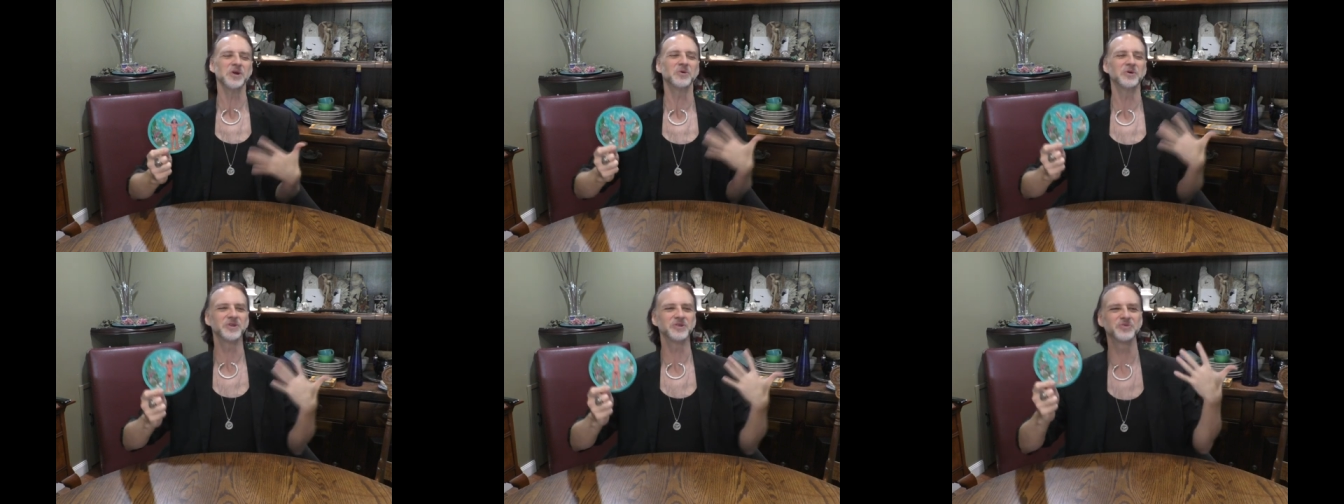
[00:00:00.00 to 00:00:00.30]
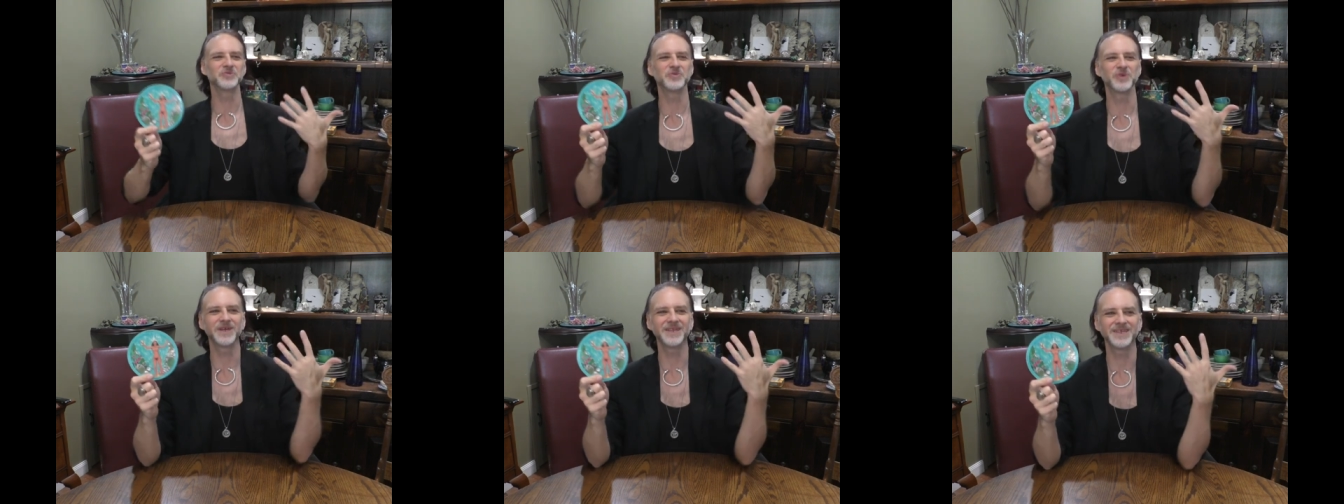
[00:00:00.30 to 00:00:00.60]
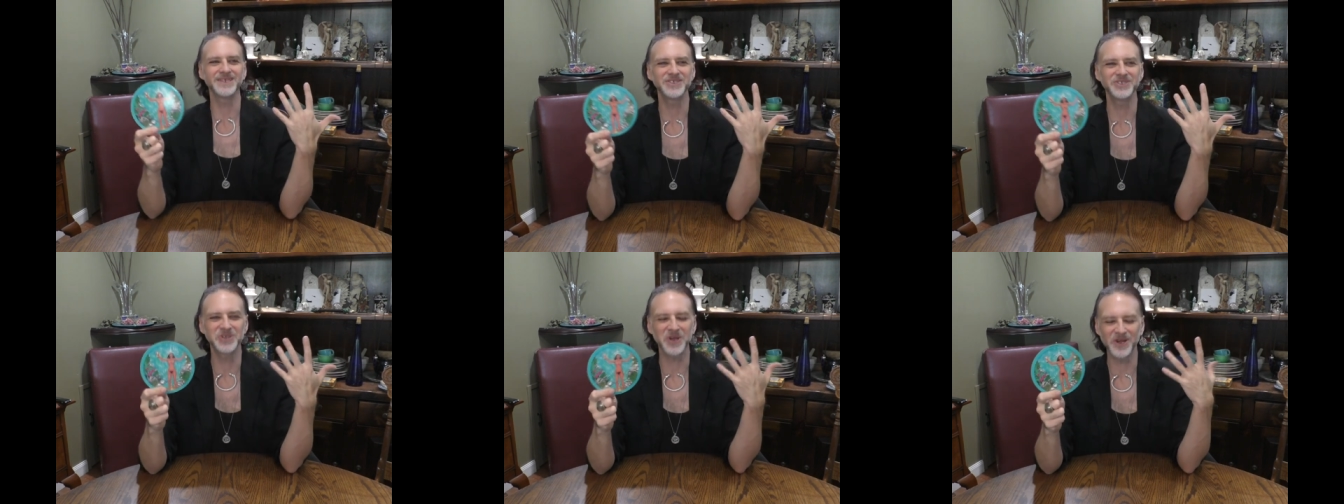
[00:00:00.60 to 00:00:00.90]
When you
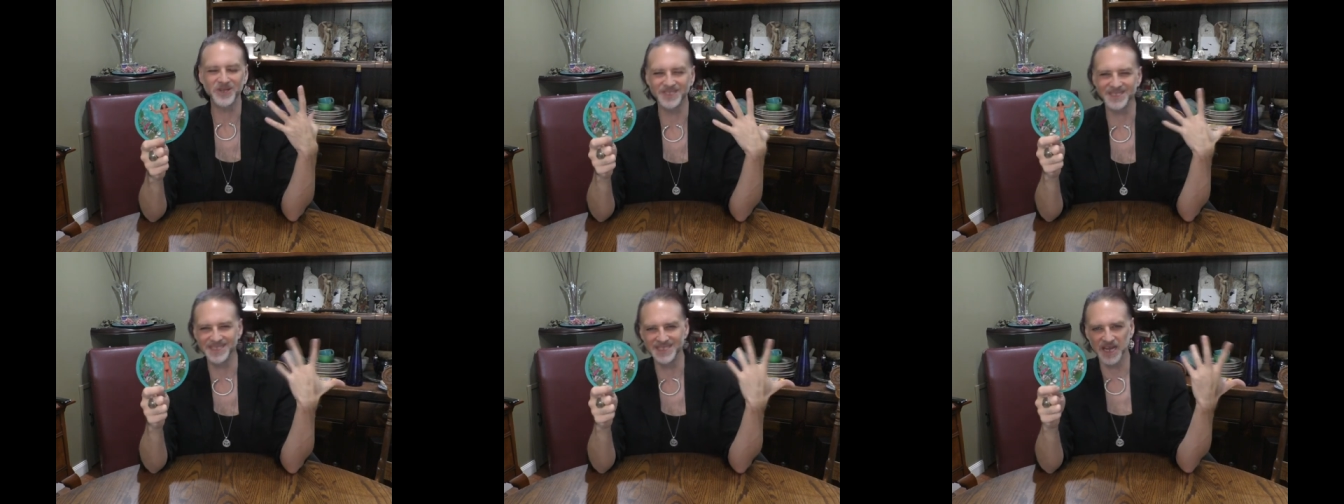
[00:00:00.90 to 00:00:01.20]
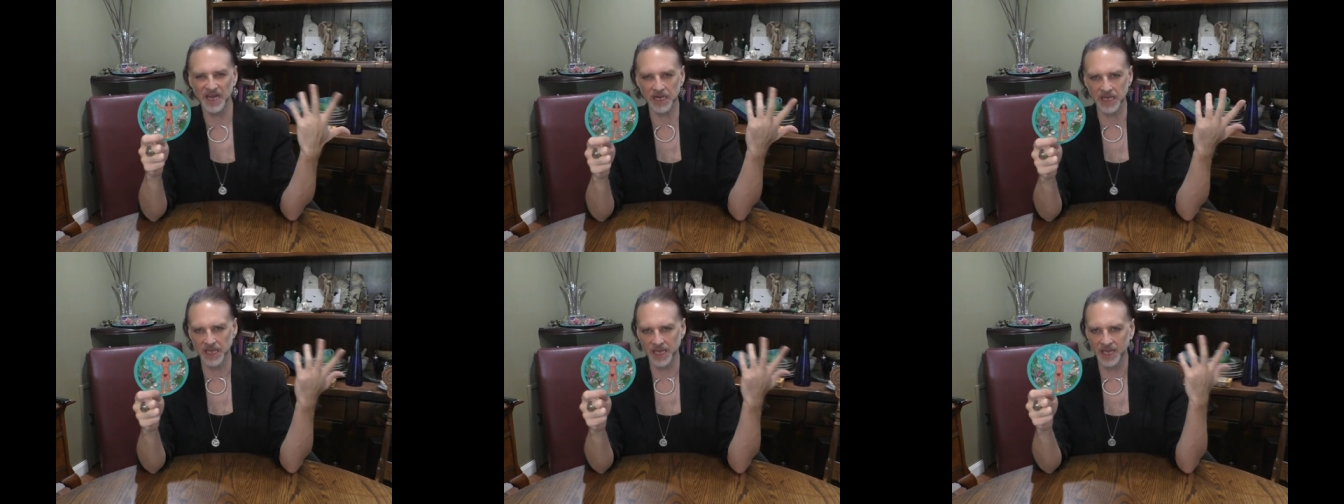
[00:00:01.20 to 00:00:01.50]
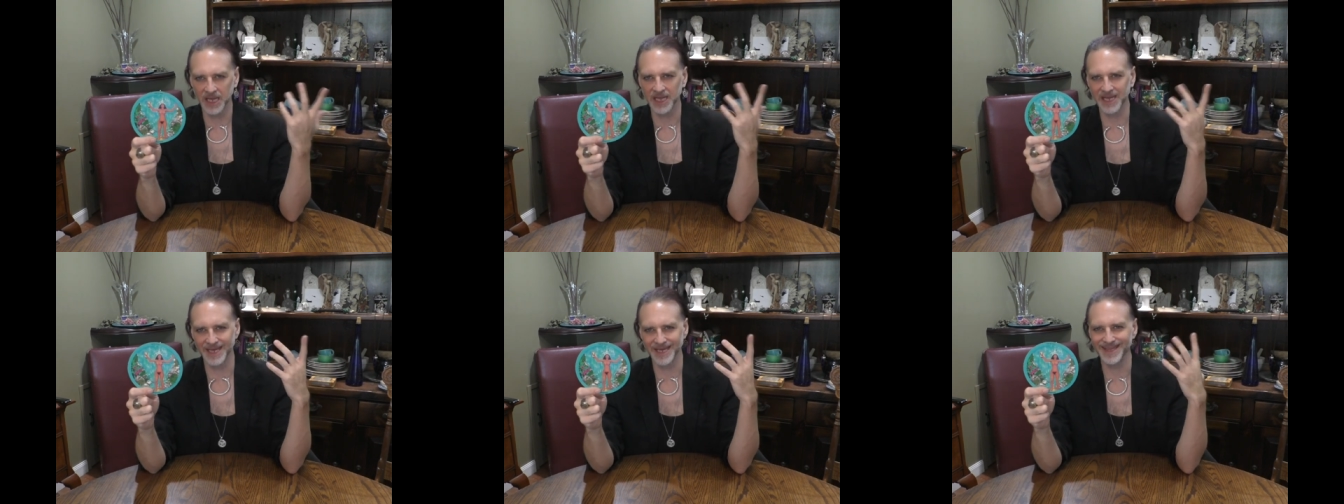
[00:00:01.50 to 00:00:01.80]
really start
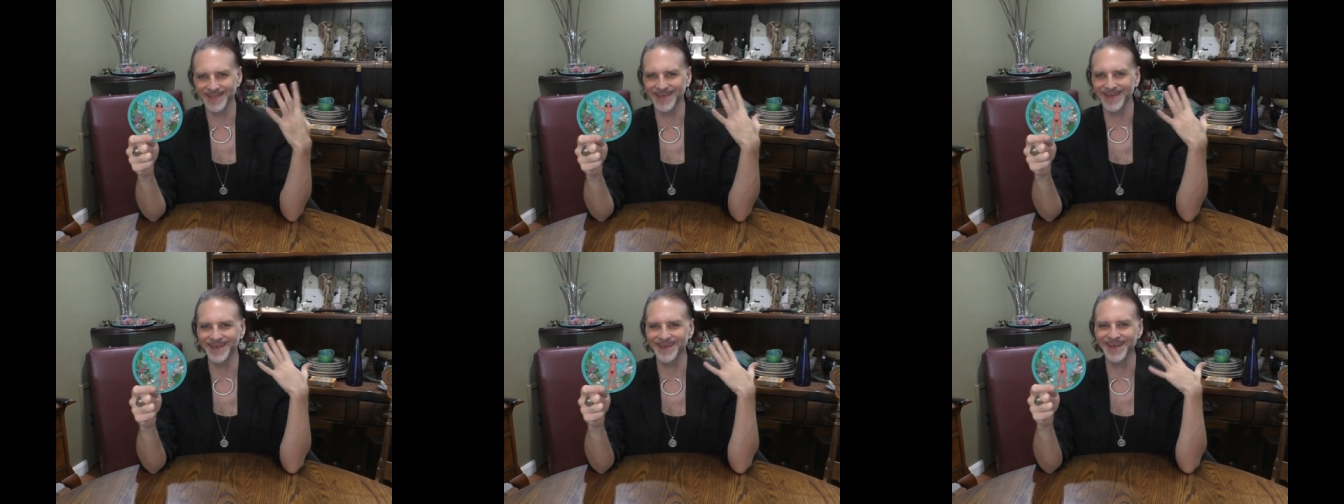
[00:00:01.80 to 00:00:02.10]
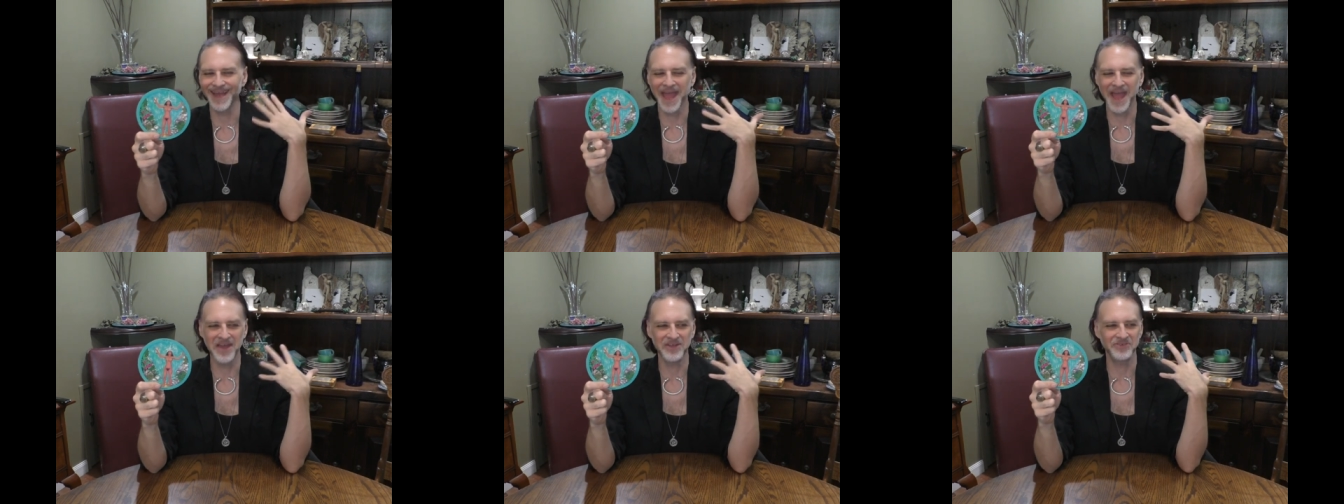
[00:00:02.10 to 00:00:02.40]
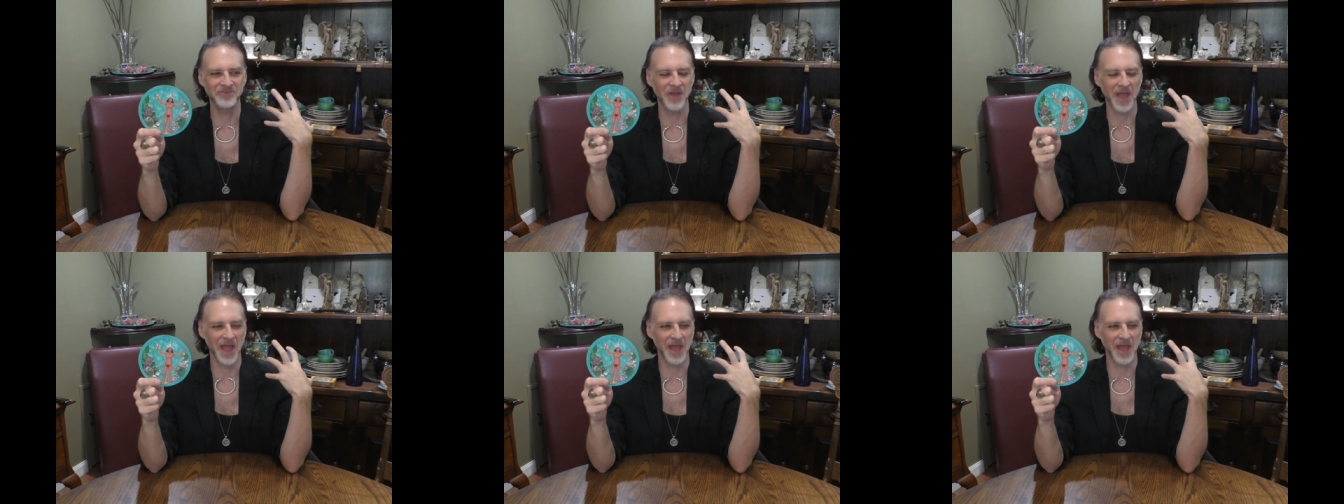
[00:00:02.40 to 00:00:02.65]
studying healing and,